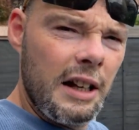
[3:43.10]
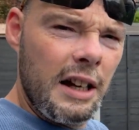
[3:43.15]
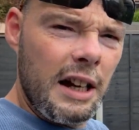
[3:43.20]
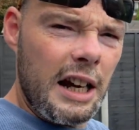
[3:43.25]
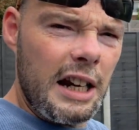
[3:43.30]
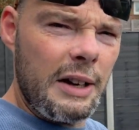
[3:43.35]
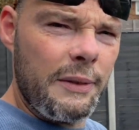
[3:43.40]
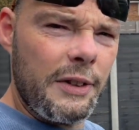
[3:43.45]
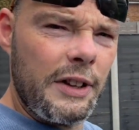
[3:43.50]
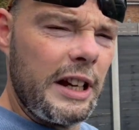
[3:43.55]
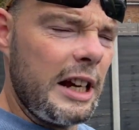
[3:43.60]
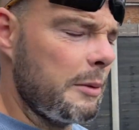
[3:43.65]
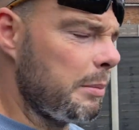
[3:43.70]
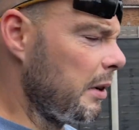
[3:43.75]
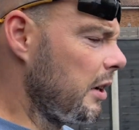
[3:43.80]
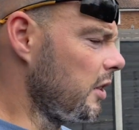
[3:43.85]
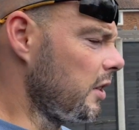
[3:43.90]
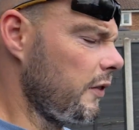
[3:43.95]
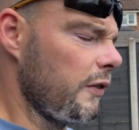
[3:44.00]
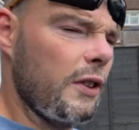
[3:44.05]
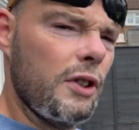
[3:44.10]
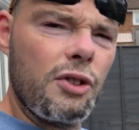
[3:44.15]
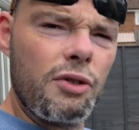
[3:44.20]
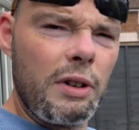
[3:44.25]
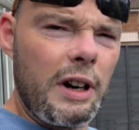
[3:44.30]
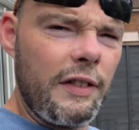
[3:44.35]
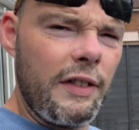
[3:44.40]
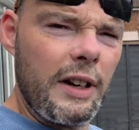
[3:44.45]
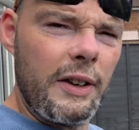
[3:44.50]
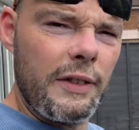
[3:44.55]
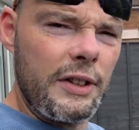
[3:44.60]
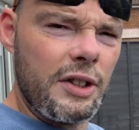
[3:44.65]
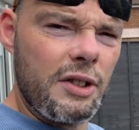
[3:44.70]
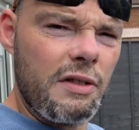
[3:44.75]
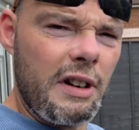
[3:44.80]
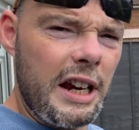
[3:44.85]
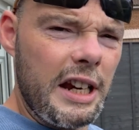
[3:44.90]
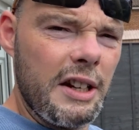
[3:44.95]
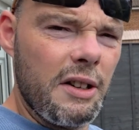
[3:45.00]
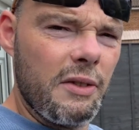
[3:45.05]
The other thing is, because of foot traffic, if it's
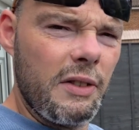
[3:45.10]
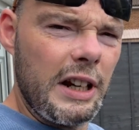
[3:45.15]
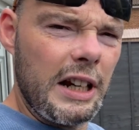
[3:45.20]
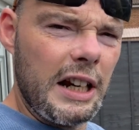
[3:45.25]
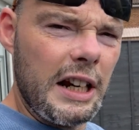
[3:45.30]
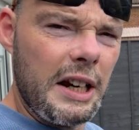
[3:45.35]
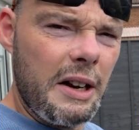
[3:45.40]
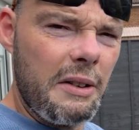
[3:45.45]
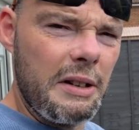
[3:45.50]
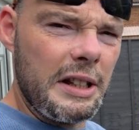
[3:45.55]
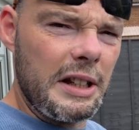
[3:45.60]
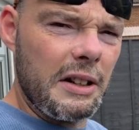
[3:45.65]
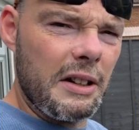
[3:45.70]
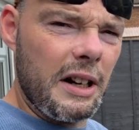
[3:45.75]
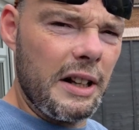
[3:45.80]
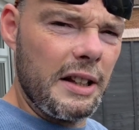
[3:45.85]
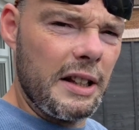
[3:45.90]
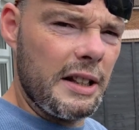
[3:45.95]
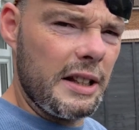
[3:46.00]
grey, you're not really going to notice it either.